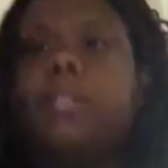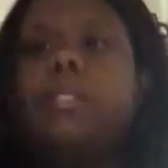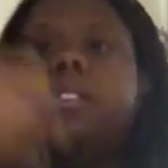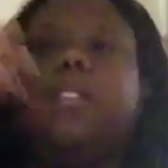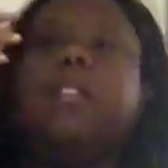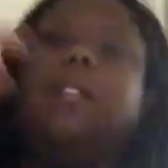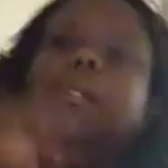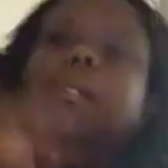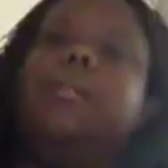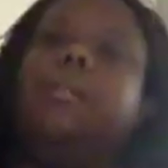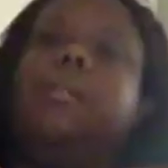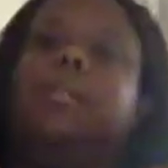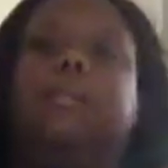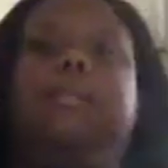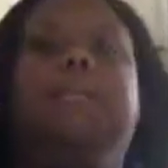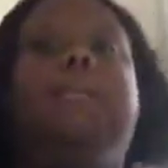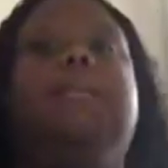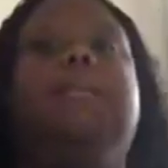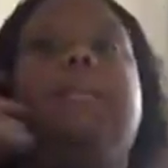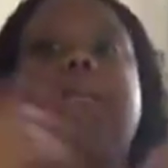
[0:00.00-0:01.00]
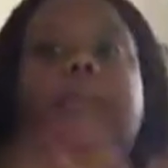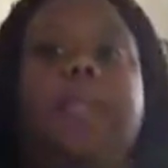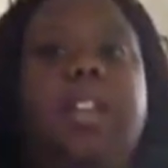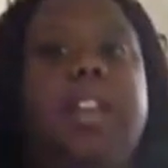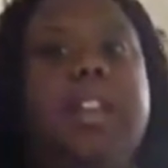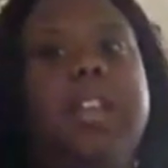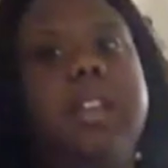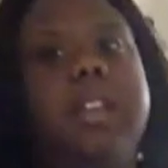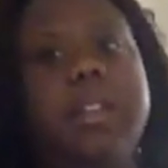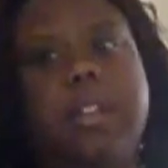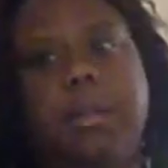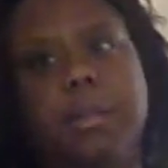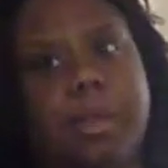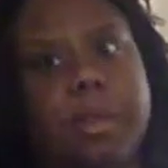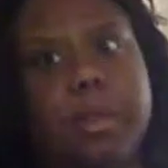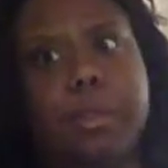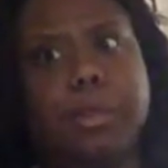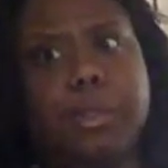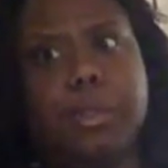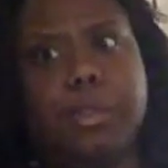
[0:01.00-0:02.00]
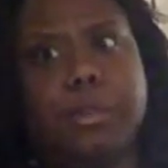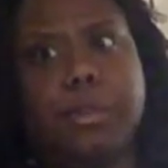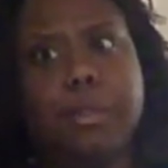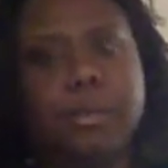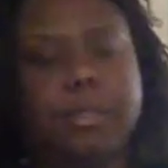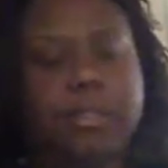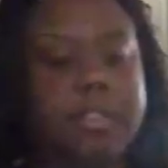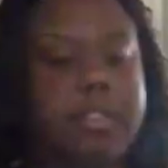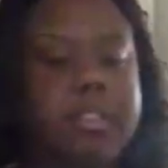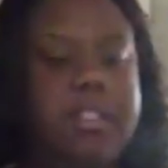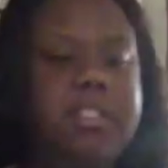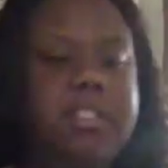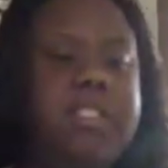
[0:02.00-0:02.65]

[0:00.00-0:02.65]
So, I know I'm going to lose